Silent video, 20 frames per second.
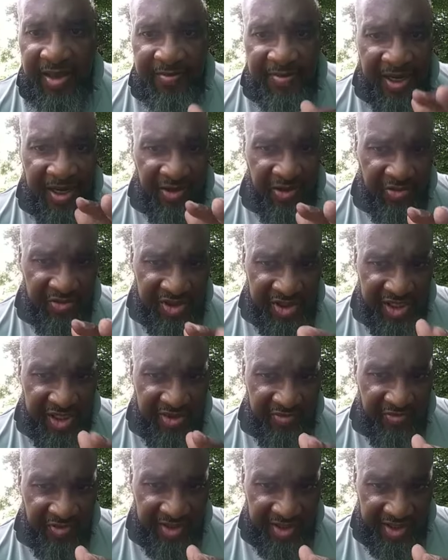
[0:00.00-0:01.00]
I'm not going to tell
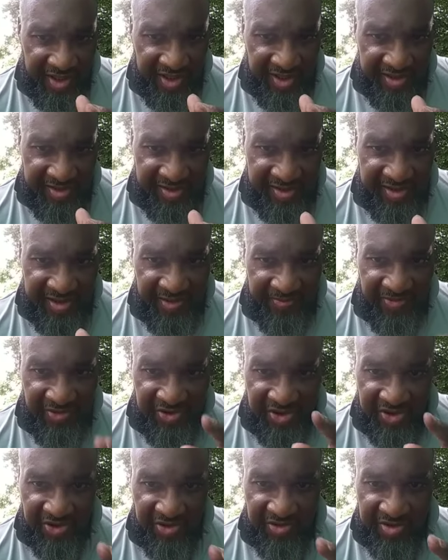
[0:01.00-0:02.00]
you what it is. I'm going
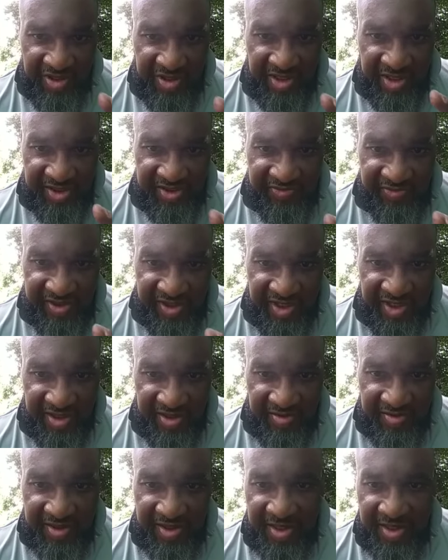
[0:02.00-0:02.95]
to show you in the next video.